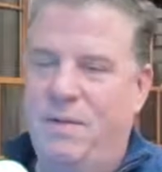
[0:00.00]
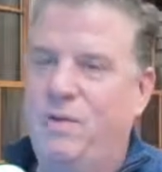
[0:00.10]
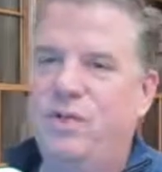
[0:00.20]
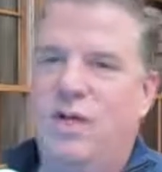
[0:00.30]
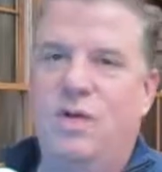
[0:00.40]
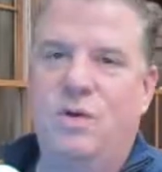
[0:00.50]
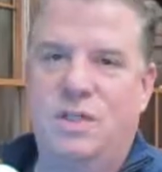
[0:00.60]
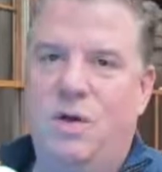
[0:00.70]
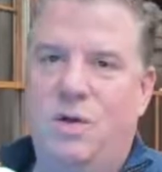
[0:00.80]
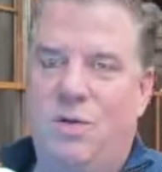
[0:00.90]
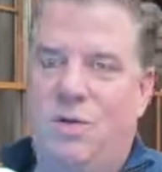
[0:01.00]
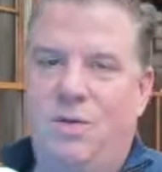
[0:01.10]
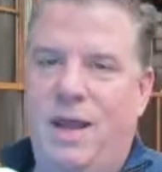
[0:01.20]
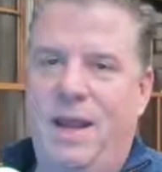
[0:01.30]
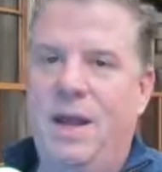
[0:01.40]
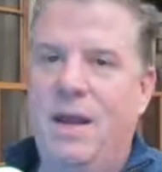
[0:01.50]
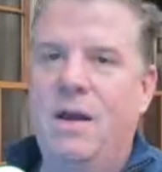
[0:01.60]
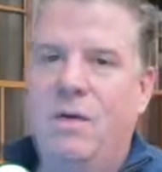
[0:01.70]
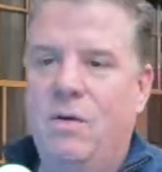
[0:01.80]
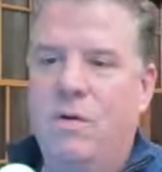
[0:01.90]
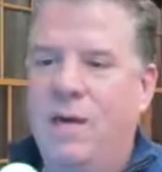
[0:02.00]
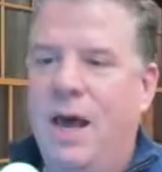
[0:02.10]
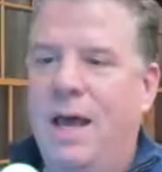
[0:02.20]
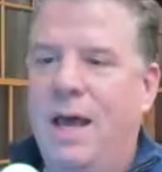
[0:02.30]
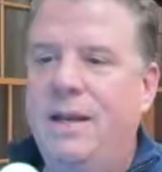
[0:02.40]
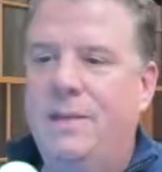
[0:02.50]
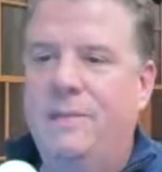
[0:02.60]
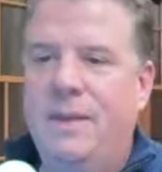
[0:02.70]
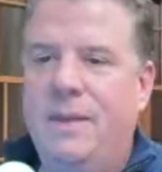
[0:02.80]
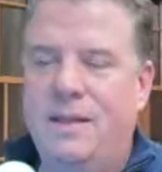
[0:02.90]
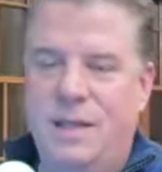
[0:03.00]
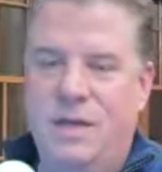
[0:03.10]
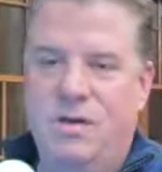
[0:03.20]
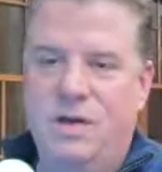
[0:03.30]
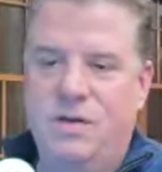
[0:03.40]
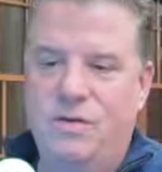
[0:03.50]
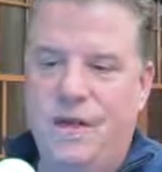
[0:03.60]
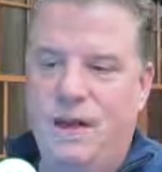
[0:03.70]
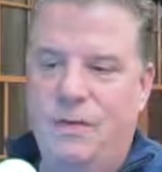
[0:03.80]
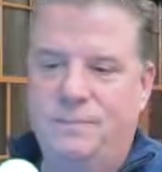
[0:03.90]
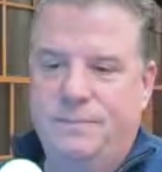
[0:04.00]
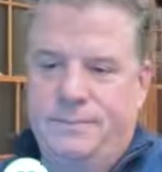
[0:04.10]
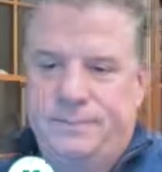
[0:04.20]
I'm usually closing the whole thing or not. Not that you couldn't do that.